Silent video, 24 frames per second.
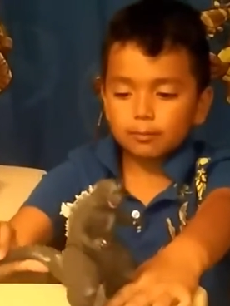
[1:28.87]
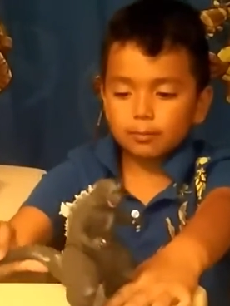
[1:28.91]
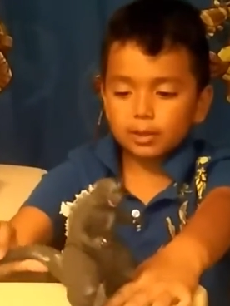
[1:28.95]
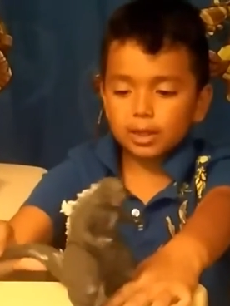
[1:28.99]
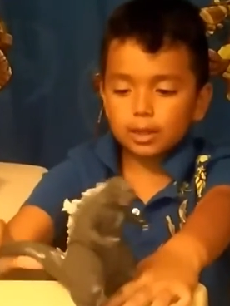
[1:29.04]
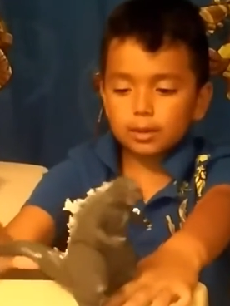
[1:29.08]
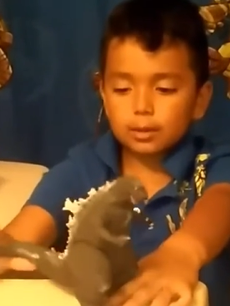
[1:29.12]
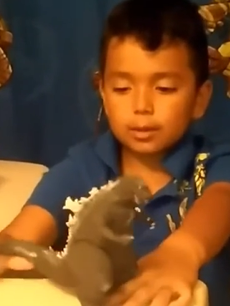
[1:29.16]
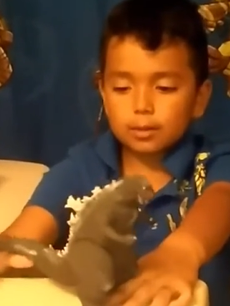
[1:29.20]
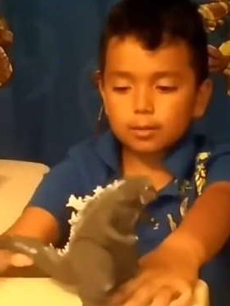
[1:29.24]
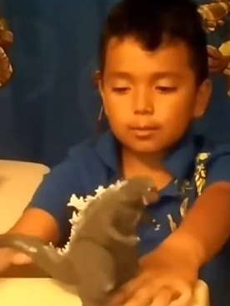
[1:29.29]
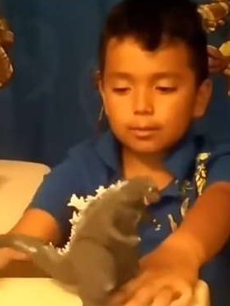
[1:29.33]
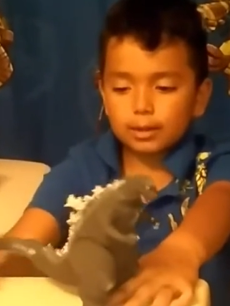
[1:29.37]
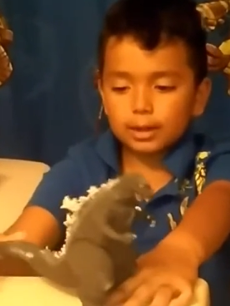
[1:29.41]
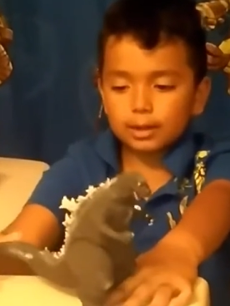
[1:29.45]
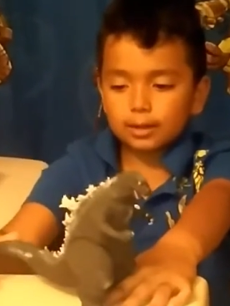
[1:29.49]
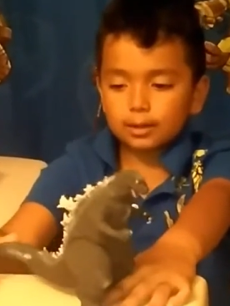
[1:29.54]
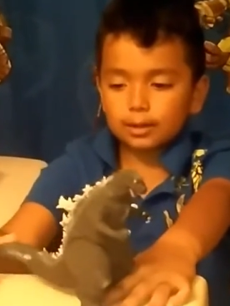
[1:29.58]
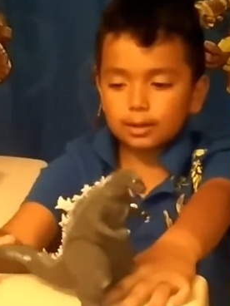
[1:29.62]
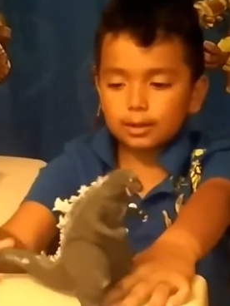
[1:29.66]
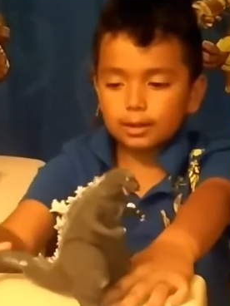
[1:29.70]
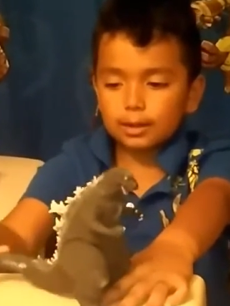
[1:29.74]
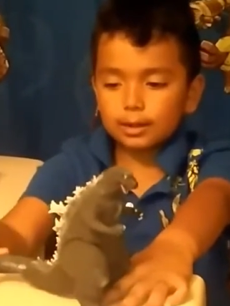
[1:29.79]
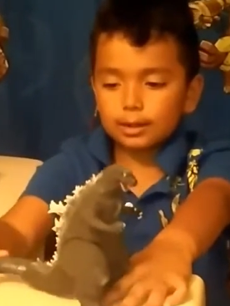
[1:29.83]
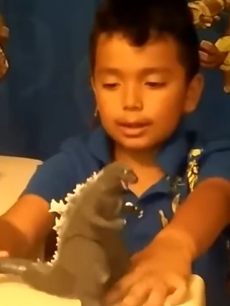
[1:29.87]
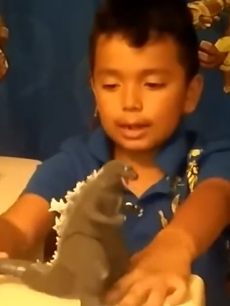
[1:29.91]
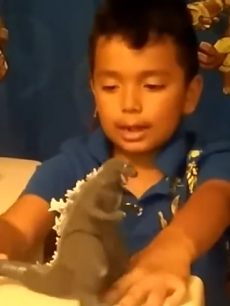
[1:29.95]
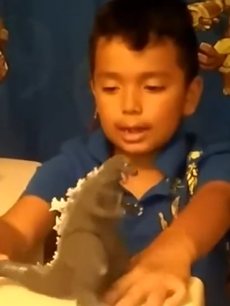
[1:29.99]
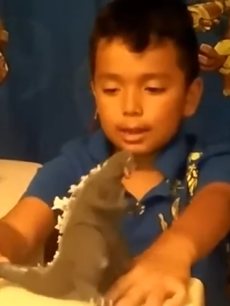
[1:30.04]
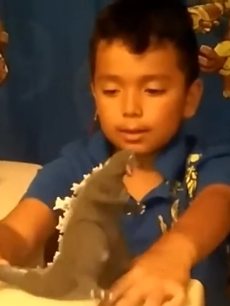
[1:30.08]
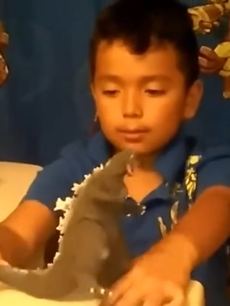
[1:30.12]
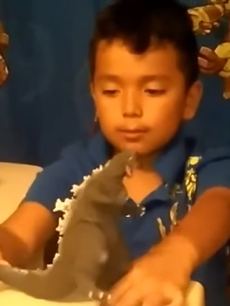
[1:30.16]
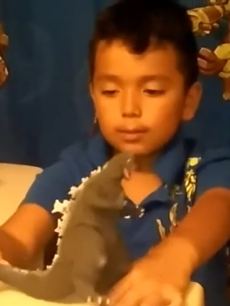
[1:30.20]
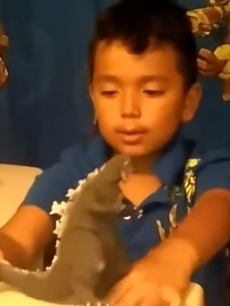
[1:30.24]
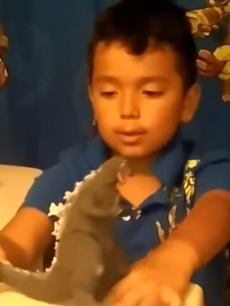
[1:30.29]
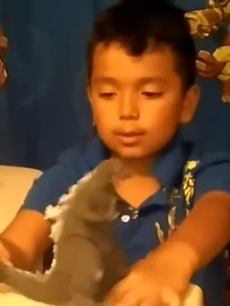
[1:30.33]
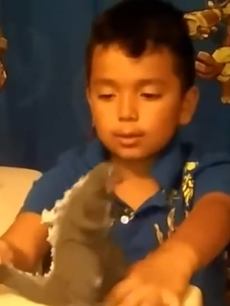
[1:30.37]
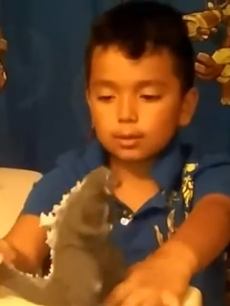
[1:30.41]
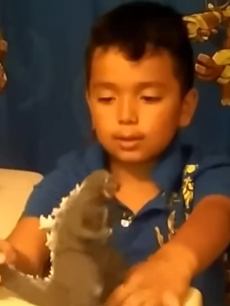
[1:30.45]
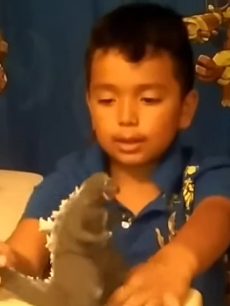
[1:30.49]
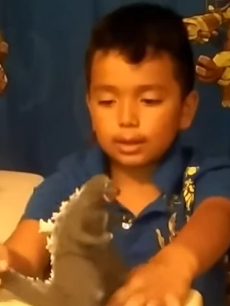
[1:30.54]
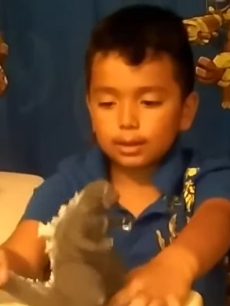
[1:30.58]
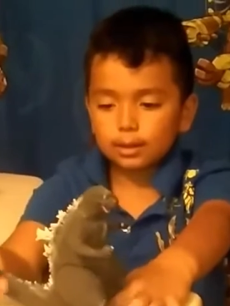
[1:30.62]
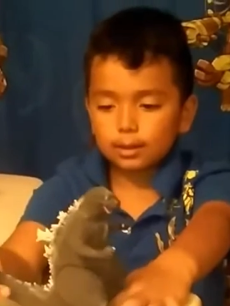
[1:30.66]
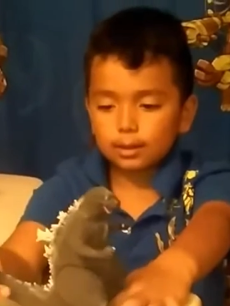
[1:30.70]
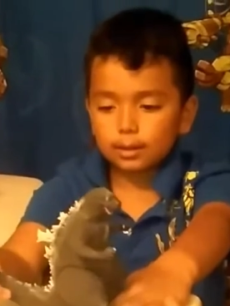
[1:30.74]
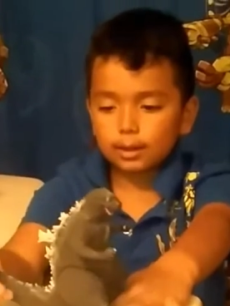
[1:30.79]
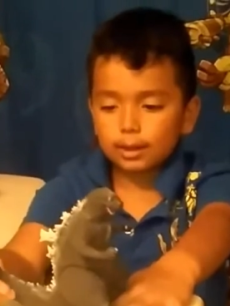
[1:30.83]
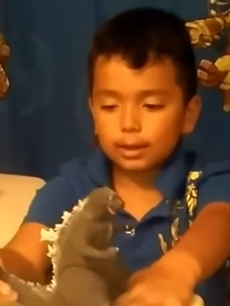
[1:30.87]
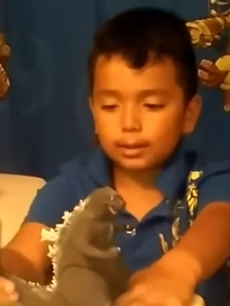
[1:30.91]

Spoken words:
please subscribe, and ask me subscribe.